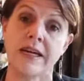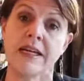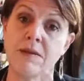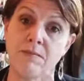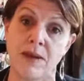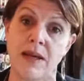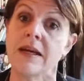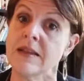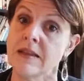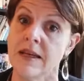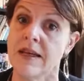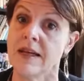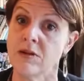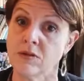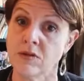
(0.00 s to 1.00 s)
big
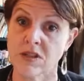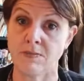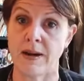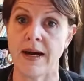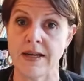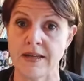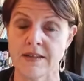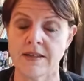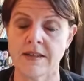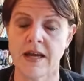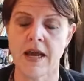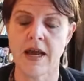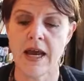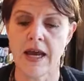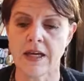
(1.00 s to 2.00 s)
lineal space.
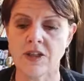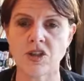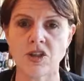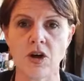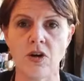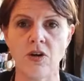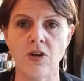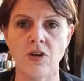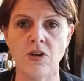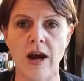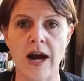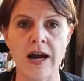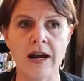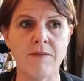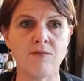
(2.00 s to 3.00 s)
And so
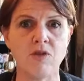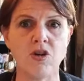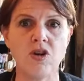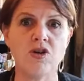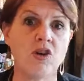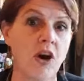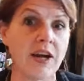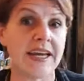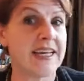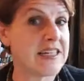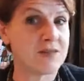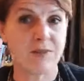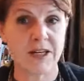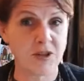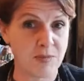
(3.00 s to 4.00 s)
you don't get
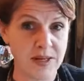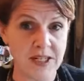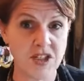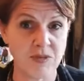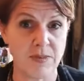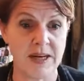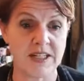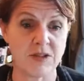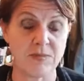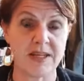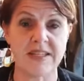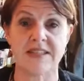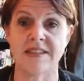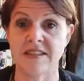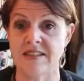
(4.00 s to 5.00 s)
as much bench space
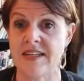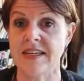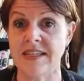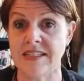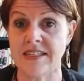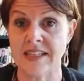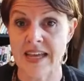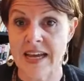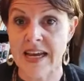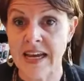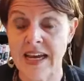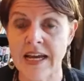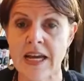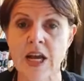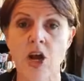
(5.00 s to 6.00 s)
because the sink is there.